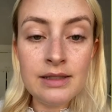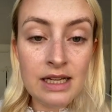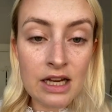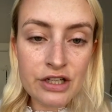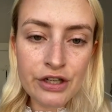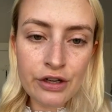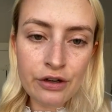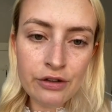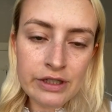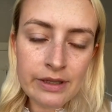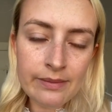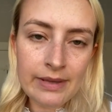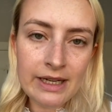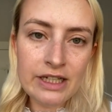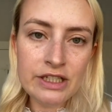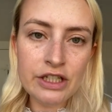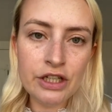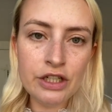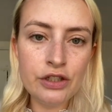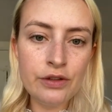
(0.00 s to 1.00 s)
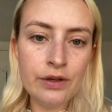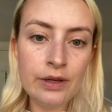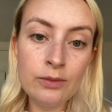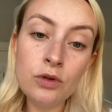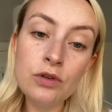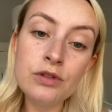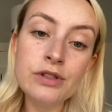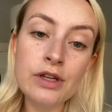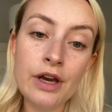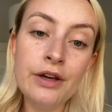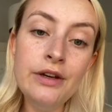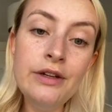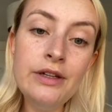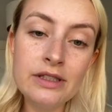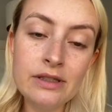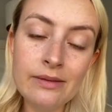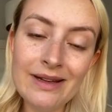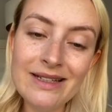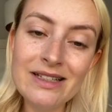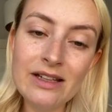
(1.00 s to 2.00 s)
I was actually contemplating doing Morse code
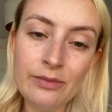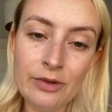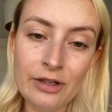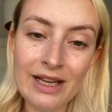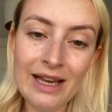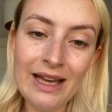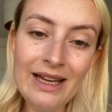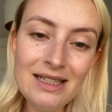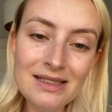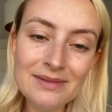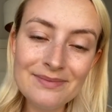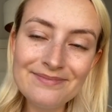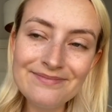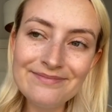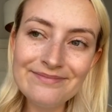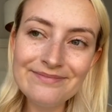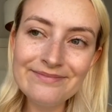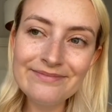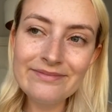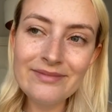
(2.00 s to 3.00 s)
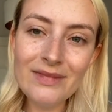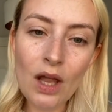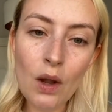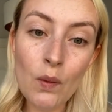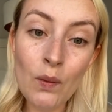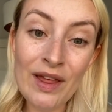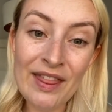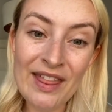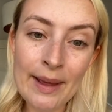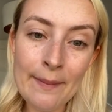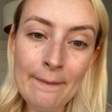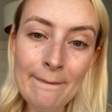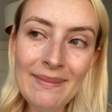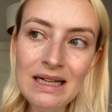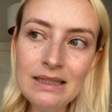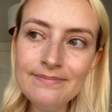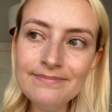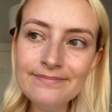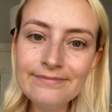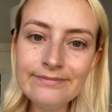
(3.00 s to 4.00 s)
as a way to communicate with
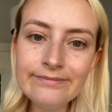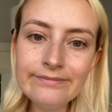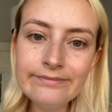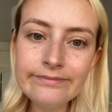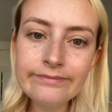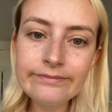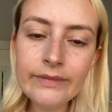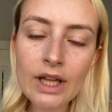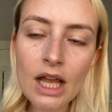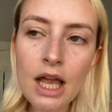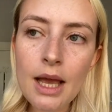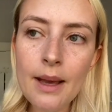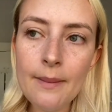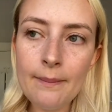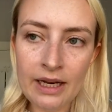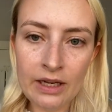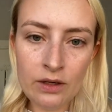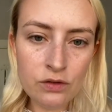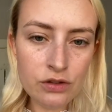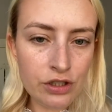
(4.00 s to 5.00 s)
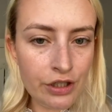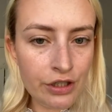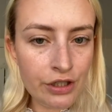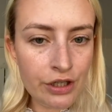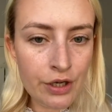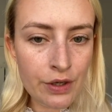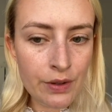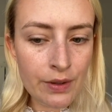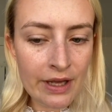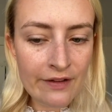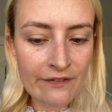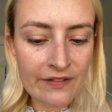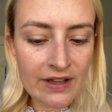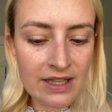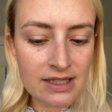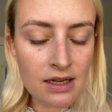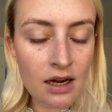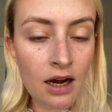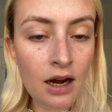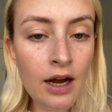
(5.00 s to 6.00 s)
him. But I also don't know if
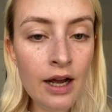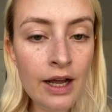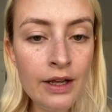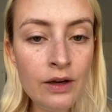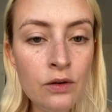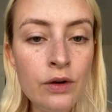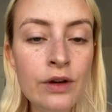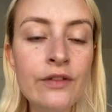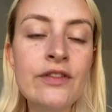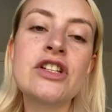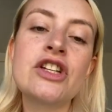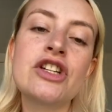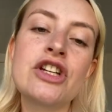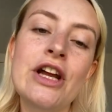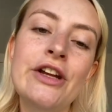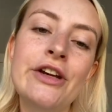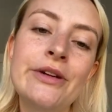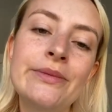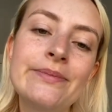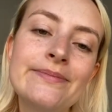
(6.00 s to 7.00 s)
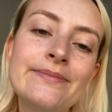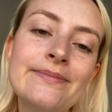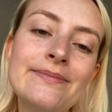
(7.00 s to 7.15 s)
it's Guy or if it's Shadow.